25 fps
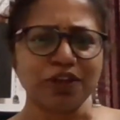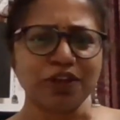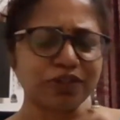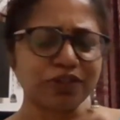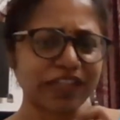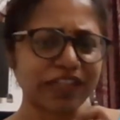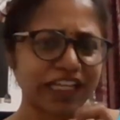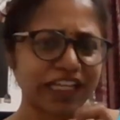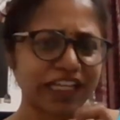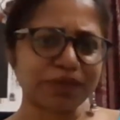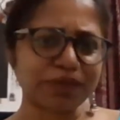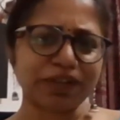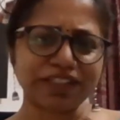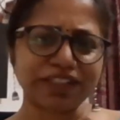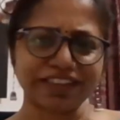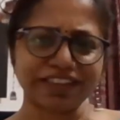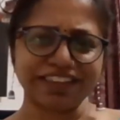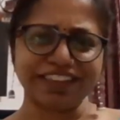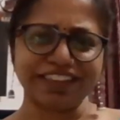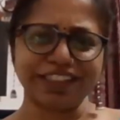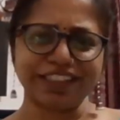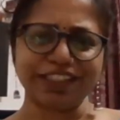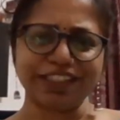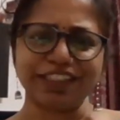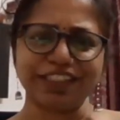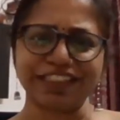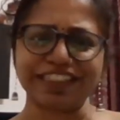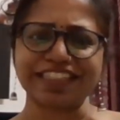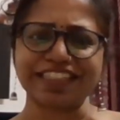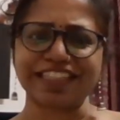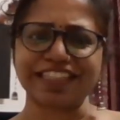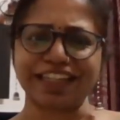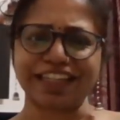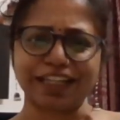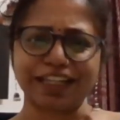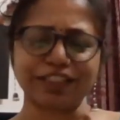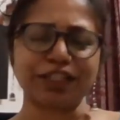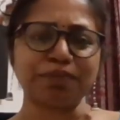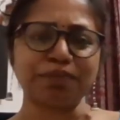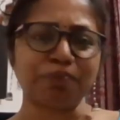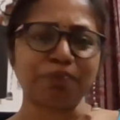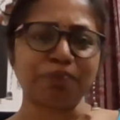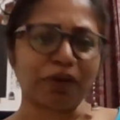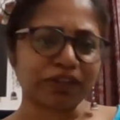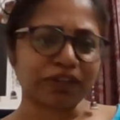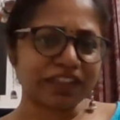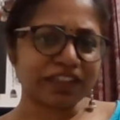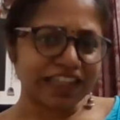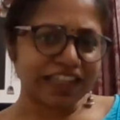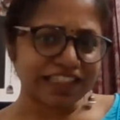So that's what it is, another
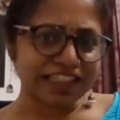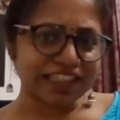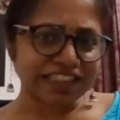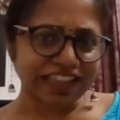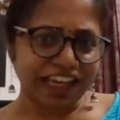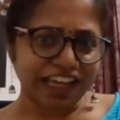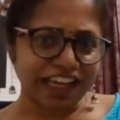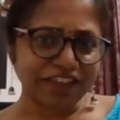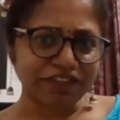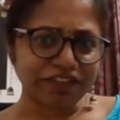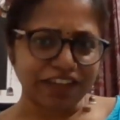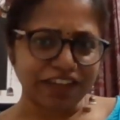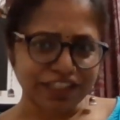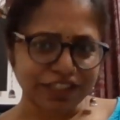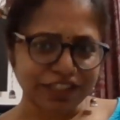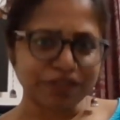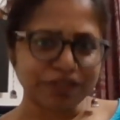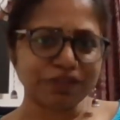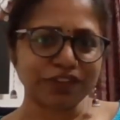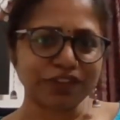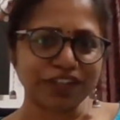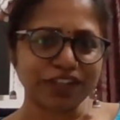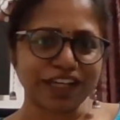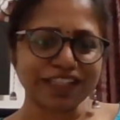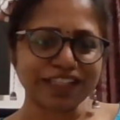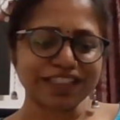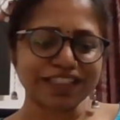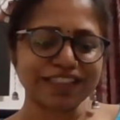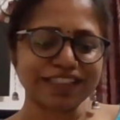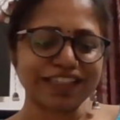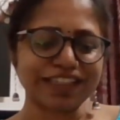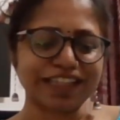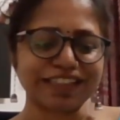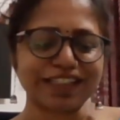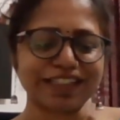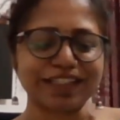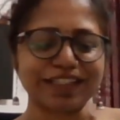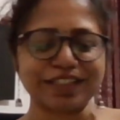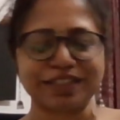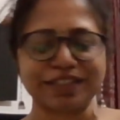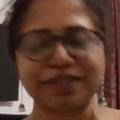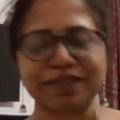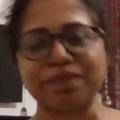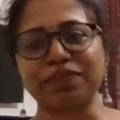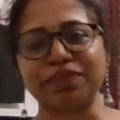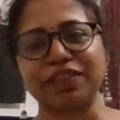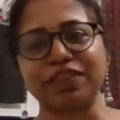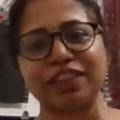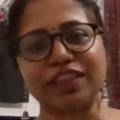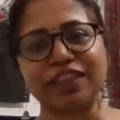important life lesson for us, that
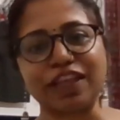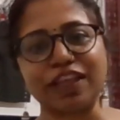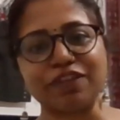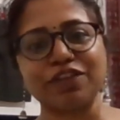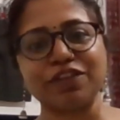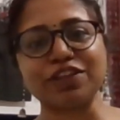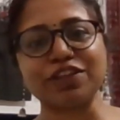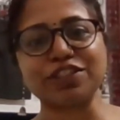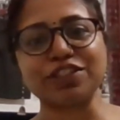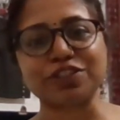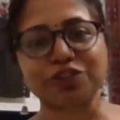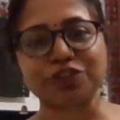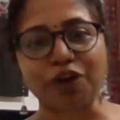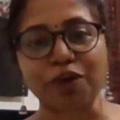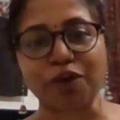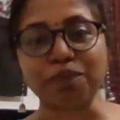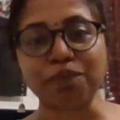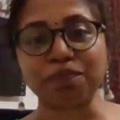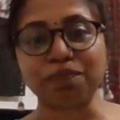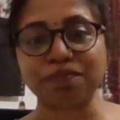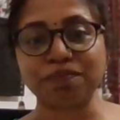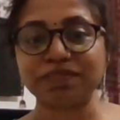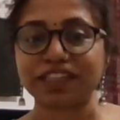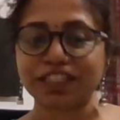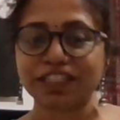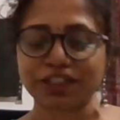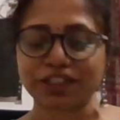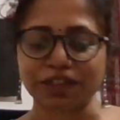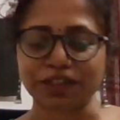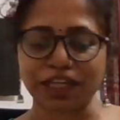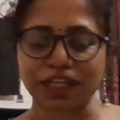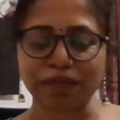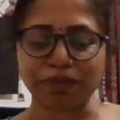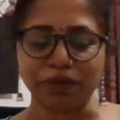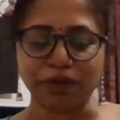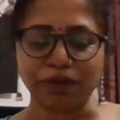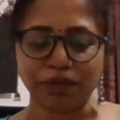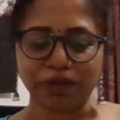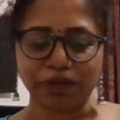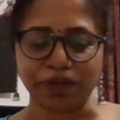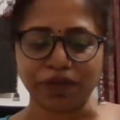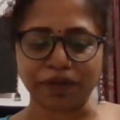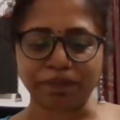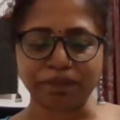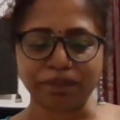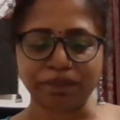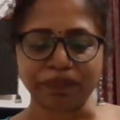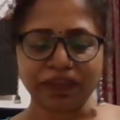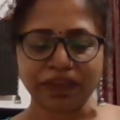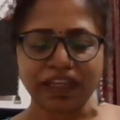is never stop, just keep
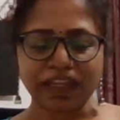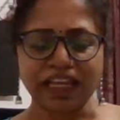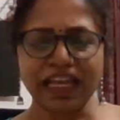going.